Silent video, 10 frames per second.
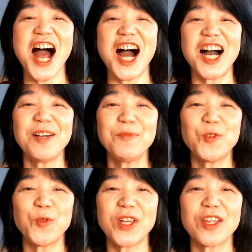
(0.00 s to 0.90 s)
I'm
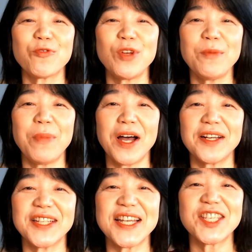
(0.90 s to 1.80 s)
doing
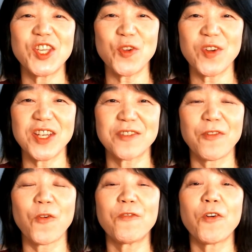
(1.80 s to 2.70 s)
3-part series
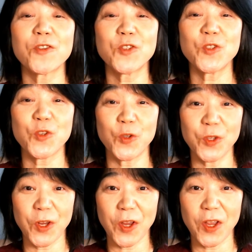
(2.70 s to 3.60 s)
for frozen
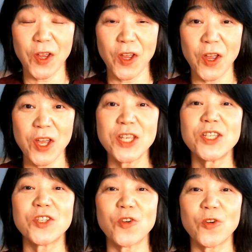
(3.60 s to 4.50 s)
shoulder.
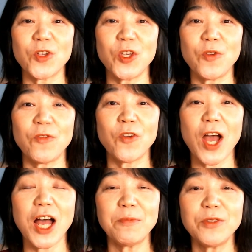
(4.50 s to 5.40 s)
So if you
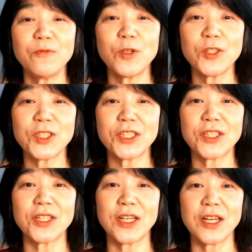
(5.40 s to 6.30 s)
haven't
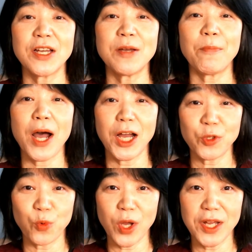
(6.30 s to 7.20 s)
watched
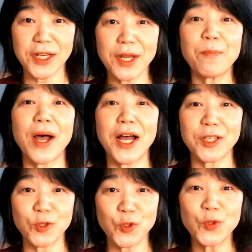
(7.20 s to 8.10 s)
part 1 and
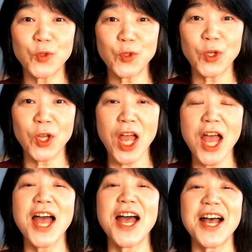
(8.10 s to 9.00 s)
part 2,
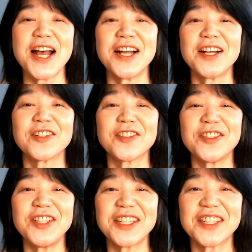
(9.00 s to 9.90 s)

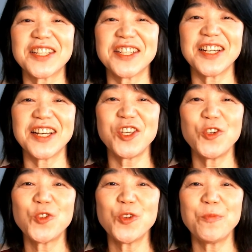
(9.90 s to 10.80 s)
click
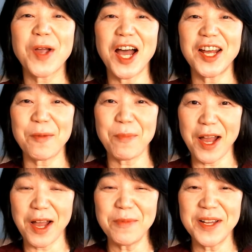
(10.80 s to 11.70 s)
YouTube card
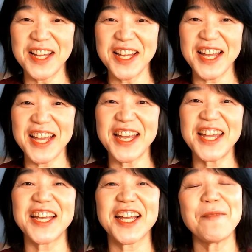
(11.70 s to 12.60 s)
above
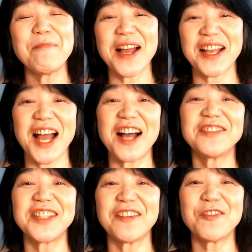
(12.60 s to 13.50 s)
and come back
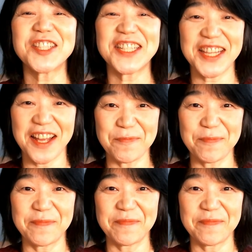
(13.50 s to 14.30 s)
after watching them.